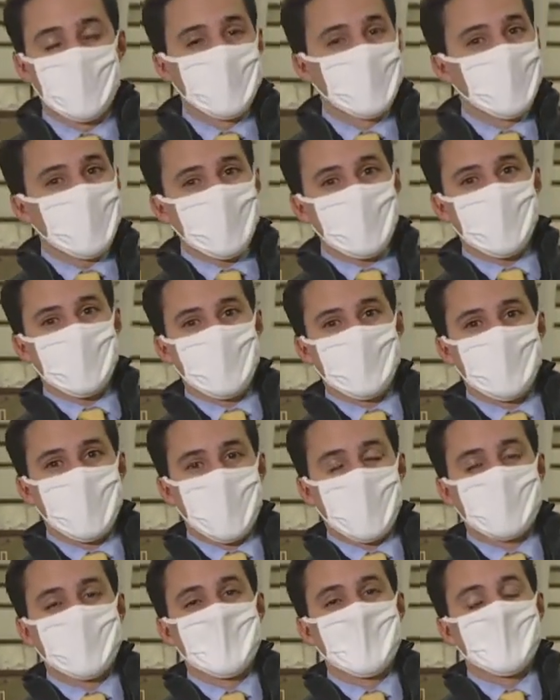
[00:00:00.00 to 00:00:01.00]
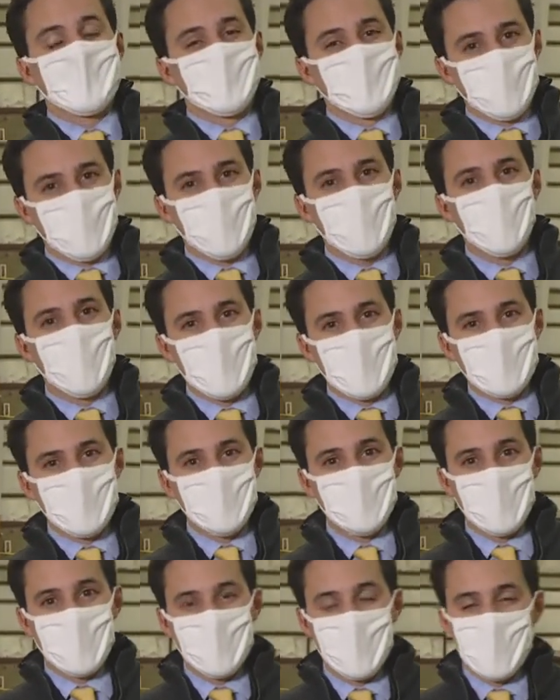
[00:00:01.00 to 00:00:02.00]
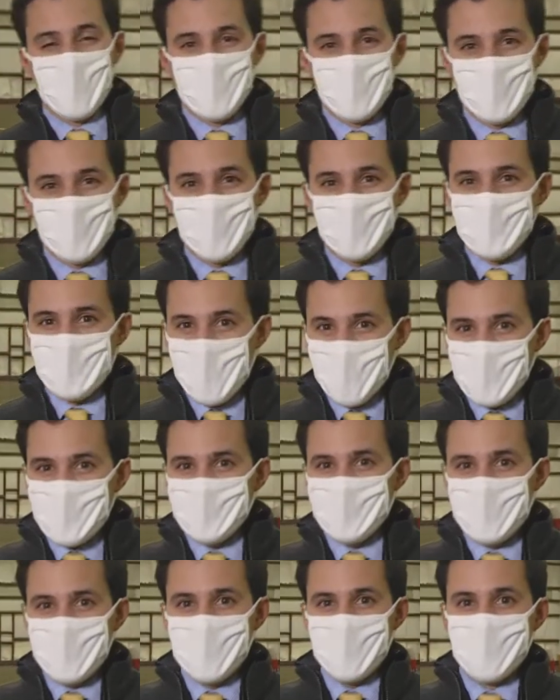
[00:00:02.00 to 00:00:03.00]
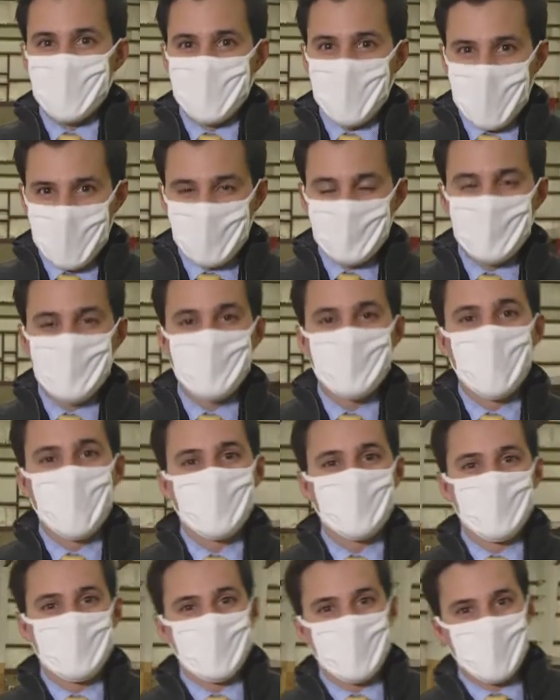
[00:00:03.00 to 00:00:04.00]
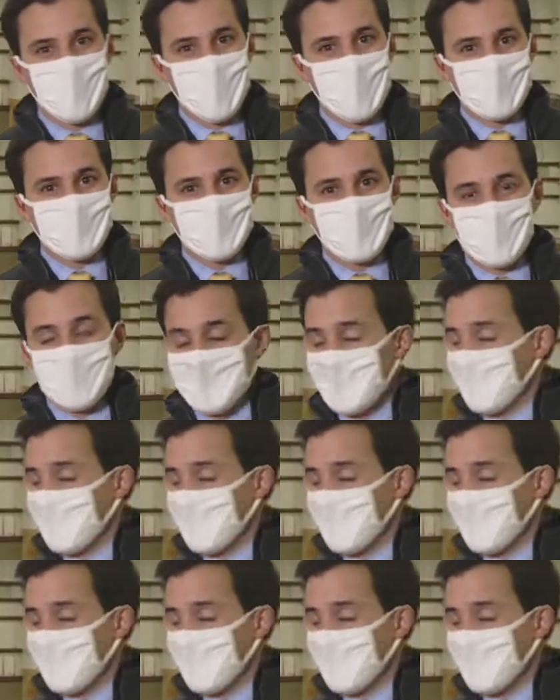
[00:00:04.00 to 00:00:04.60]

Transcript: It took the state two weeks to administer 17,000 doses of the vaccine.